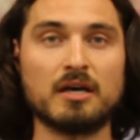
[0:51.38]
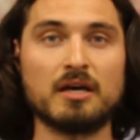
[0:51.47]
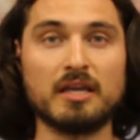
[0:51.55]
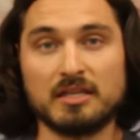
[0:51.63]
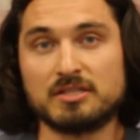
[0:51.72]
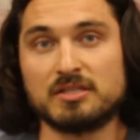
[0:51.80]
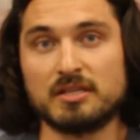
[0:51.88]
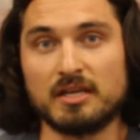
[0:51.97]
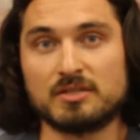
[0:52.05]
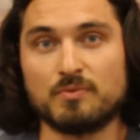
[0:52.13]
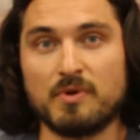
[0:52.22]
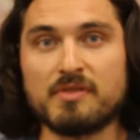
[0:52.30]

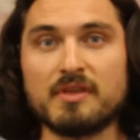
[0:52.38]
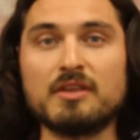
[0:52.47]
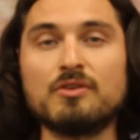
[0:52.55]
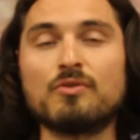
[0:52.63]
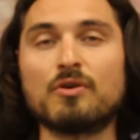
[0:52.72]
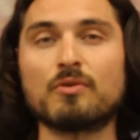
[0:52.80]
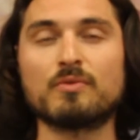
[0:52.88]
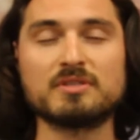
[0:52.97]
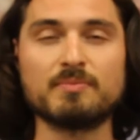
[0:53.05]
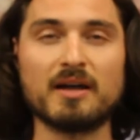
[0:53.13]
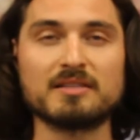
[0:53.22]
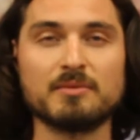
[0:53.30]
it's within your
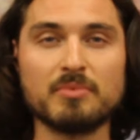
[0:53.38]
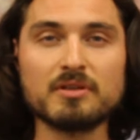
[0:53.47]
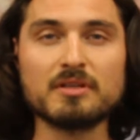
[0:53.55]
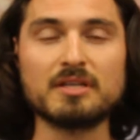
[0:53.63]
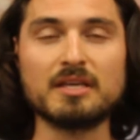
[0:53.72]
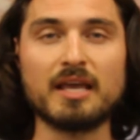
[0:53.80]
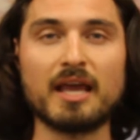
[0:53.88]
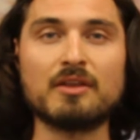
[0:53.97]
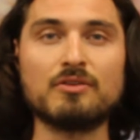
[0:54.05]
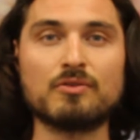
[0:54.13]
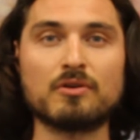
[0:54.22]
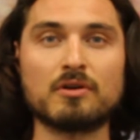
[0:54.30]
responsibility
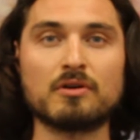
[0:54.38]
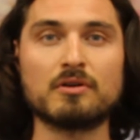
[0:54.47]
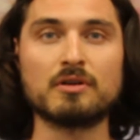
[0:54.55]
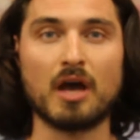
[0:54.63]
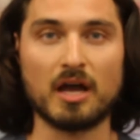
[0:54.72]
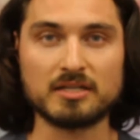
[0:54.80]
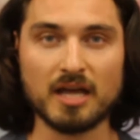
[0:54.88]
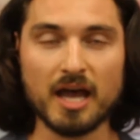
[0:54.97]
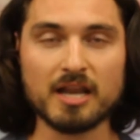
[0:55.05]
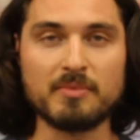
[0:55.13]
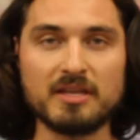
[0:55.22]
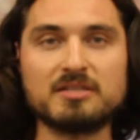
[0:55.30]
and your
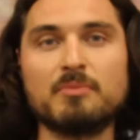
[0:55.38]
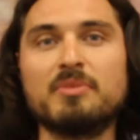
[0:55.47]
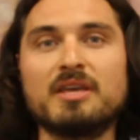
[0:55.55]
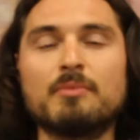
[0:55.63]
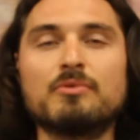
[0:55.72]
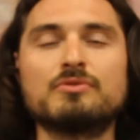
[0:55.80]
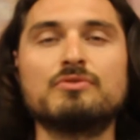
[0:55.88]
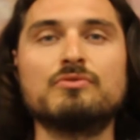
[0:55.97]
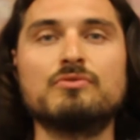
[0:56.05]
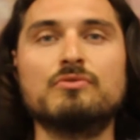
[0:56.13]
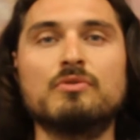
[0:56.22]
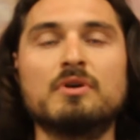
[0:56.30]
autonomy to be able
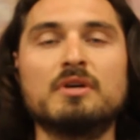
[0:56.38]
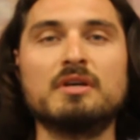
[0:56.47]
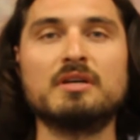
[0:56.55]
to